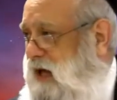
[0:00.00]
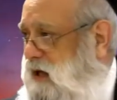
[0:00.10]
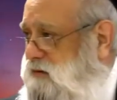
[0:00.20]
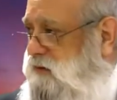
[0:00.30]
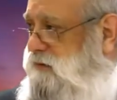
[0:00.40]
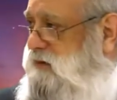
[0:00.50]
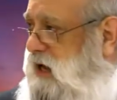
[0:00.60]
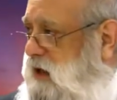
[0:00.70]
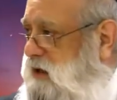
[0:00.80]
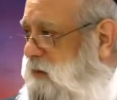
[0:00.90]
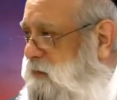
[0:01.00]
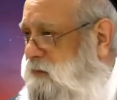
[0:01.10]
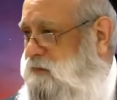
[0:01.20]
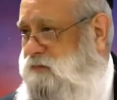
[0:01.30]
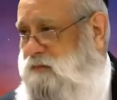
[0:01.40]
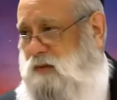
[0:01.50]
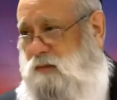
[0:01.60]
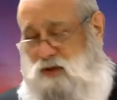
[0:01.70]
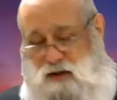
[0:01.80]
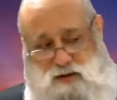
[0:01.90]
of the Alter from Kelim,
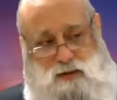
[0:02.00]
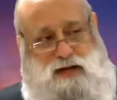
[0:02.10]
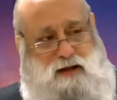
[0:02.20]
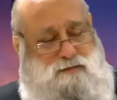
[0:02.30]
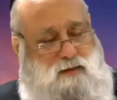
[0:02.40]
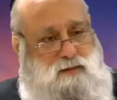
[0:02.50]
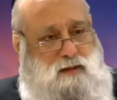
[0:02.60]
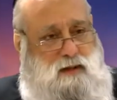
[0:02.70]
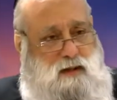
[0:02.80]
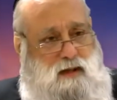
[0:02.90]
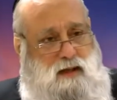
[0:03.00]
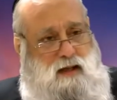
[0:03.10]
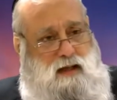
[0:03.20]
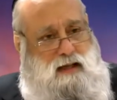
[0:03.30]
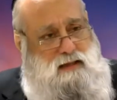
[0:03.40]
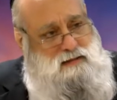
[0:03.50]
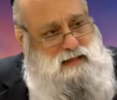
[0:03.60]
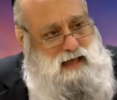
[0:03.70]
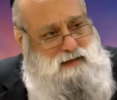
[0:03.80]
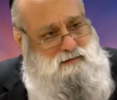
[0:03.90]
who was also a nephew, and he
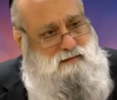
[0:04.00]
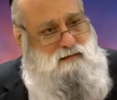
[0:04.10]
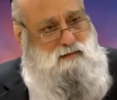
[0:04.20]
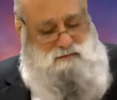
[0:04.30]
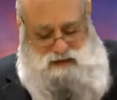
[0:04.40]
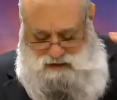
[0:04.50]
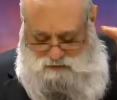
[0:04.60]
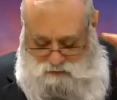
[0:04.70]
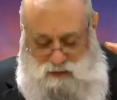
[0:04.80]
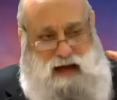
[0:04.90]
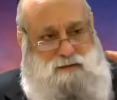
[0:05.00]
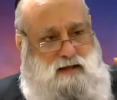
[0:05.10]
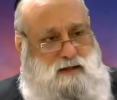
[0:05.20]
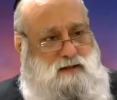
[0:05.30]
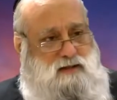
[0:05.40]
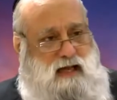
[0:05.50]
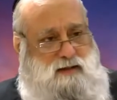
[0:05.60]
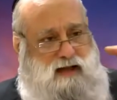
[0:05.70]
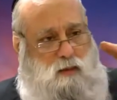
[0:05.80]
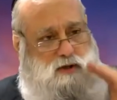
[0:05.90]
said that we have to
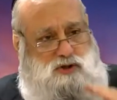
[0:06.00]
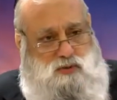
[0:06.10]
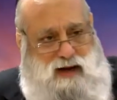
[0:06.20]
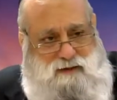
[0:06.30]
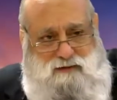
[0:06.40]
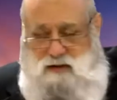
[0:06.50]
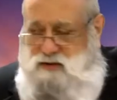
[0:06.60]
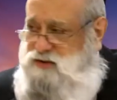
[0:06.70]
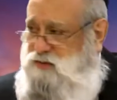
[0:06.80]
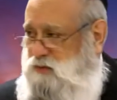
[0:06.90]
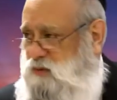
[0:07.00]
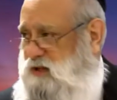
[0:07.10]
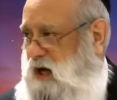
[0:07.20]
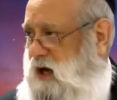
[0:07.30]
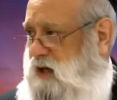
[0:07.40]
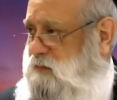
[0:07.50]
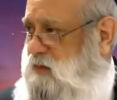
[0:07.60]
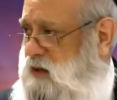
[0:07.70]
understand that we're travelers through time,